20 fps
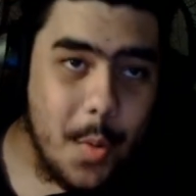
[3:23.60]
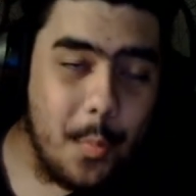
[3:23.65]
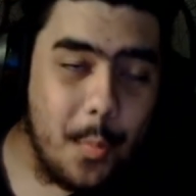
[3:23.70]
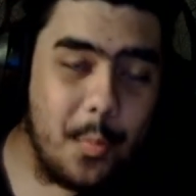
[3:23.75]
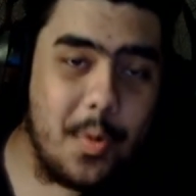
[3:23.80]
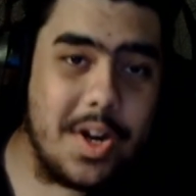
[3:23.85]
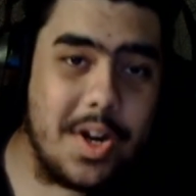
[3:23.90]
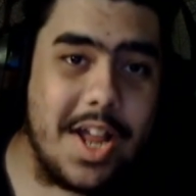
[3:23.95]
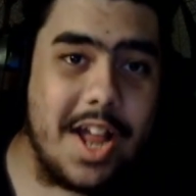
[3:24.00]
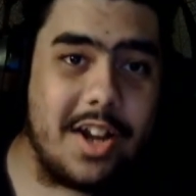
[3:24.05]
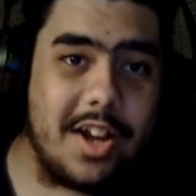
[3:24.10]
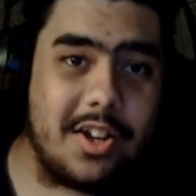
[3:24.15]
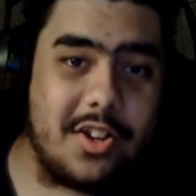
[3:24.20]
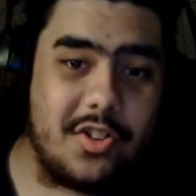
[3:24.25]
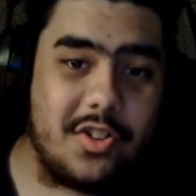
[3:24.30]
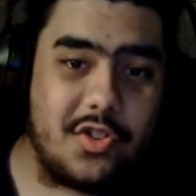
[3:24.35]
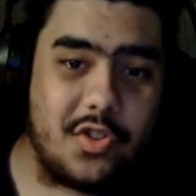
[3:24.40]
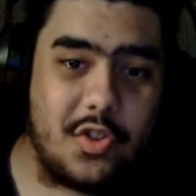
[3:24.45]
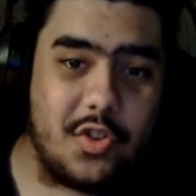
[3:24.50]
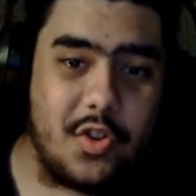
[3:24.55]
went out of
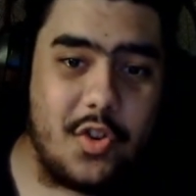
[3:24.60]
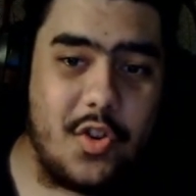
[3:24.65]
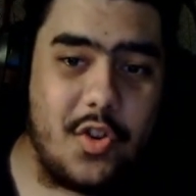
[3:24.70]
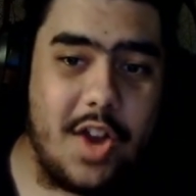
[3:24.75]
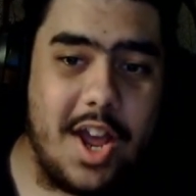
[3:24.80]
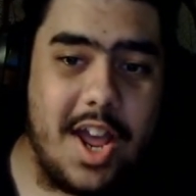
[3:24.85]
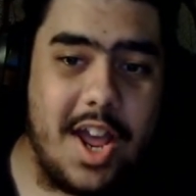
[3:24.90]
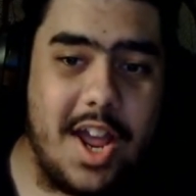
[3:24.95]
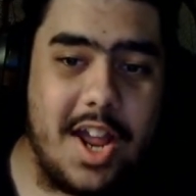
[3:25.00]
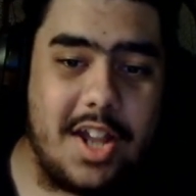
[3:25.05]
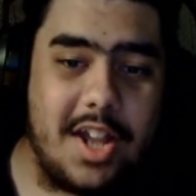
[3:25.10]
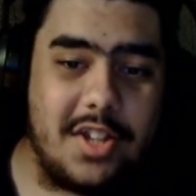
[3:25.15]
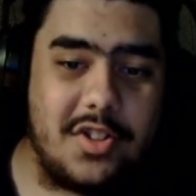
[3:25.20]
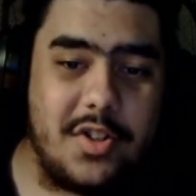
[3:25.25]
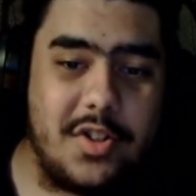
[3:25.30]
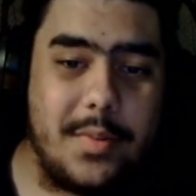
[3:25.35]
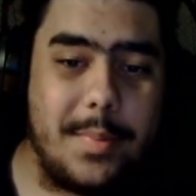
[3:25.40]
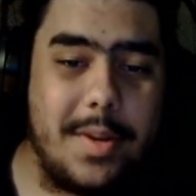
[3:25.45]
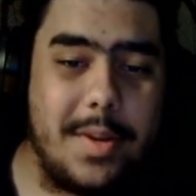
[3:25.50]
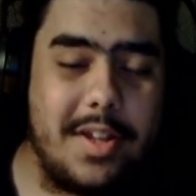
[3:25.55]
control, and
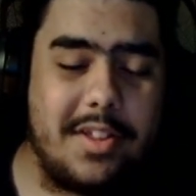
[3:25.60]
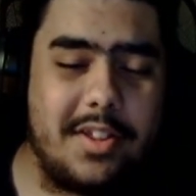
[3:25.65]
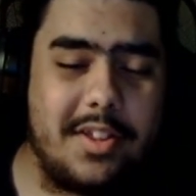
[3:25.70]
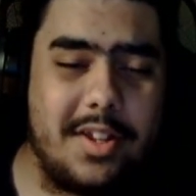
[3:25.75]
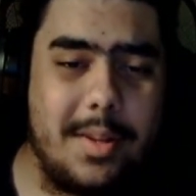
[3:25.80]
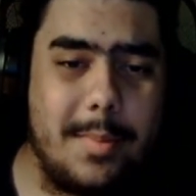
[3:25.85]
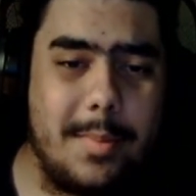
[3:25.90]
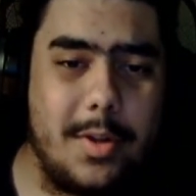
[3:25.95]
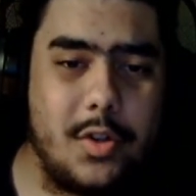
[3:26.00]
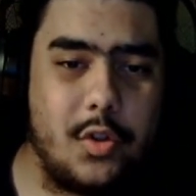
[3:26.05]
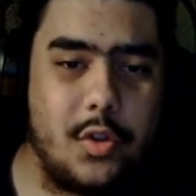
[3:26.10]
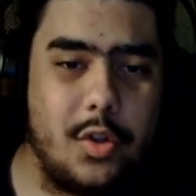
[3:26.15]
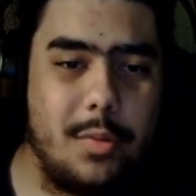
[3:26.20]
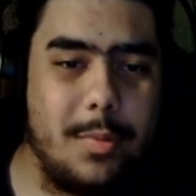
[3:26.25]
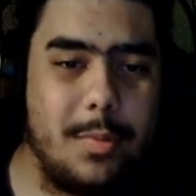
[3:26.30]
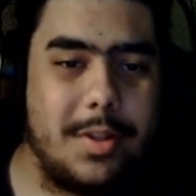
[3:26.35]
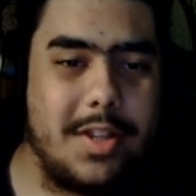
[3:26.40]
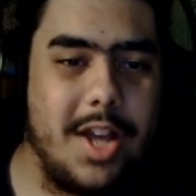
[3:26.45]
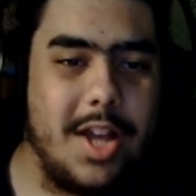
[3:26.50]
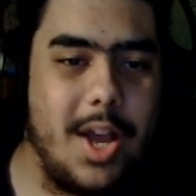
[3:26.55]
you're basically a Metroid
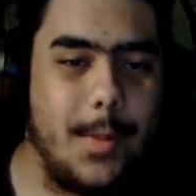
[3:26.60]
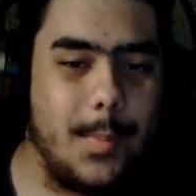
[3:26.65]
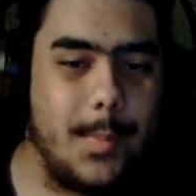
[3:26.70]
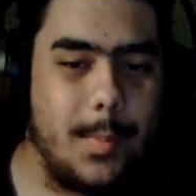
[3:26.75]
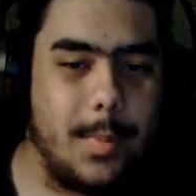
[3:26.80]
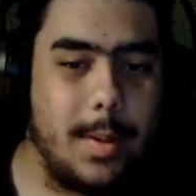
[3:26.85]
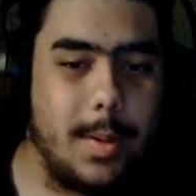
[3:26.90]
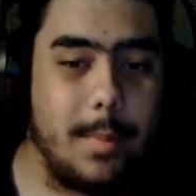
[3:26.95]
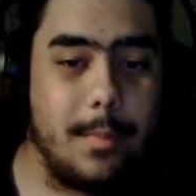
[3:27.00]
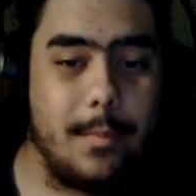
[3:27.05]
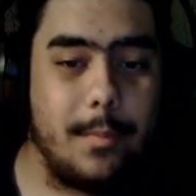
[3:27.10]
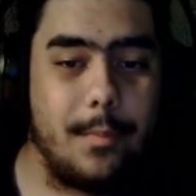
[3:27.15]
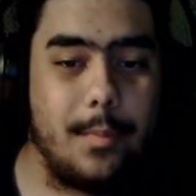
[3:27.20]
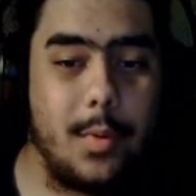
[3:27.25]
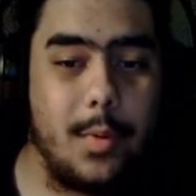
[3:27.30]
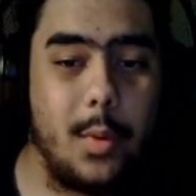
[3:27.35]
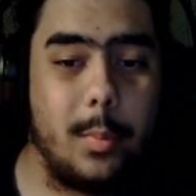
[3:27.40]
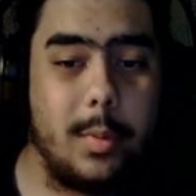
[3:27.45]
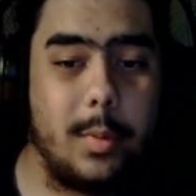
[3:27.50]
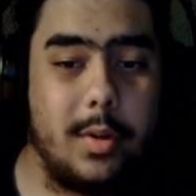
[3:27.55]
with the Hyper Beam
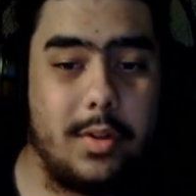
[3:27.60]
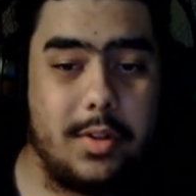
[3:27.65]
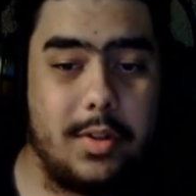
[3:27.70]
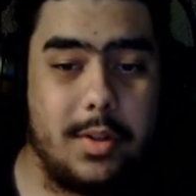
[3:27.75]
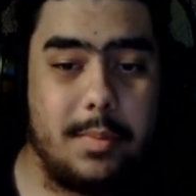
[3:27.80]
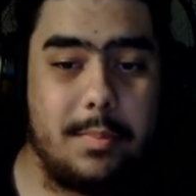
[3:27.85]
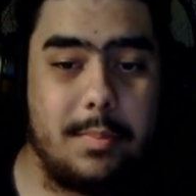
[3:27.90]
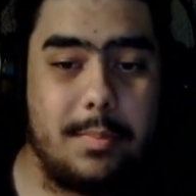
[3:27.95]
permanently.